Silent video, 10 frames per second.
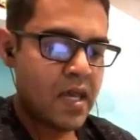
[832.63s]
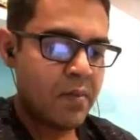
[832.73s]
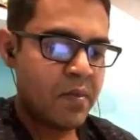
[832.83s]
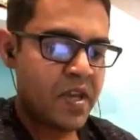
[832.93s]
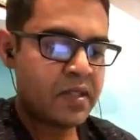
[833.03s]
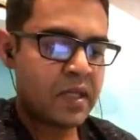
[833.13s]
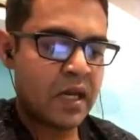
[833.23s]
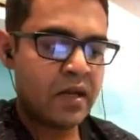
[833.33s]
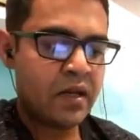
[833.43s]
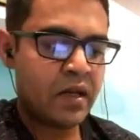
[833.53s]
B
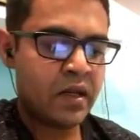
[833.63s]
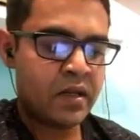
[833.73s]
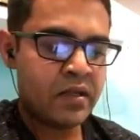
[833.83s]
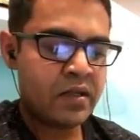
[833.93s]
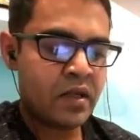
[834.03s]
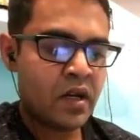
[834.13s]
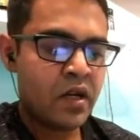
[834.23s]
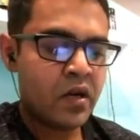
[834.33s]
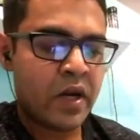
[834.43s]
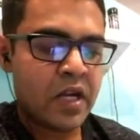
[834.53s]
salary is
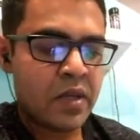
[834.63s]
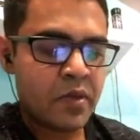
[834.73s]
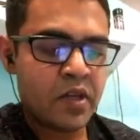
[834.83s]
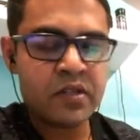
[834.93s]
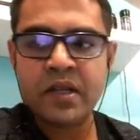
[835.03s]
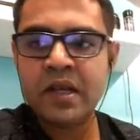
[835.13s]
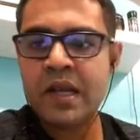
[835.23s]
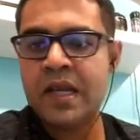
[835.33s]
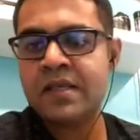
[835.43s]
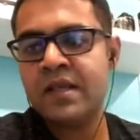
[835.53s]
20%
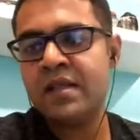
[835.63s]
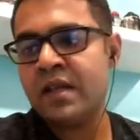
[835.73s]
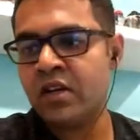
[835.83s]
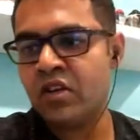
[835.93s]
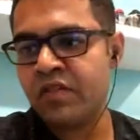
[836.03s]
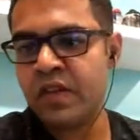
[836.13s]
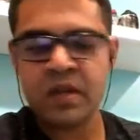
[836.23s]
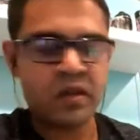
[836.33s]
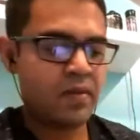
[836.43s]
less than that of A.